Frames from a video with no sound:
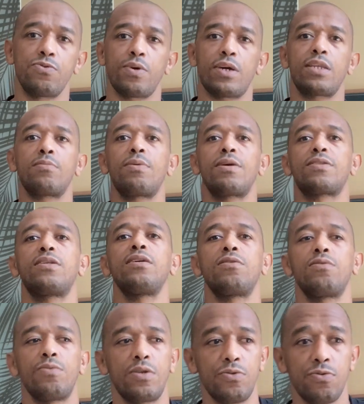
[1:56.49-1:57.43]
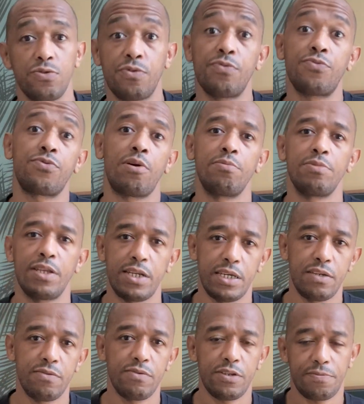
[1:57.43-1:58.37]
What kind of back take you want to use from De La
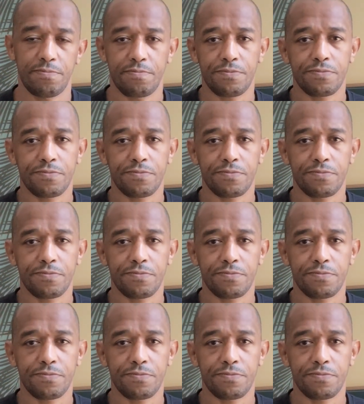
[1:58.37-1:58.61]
Riva?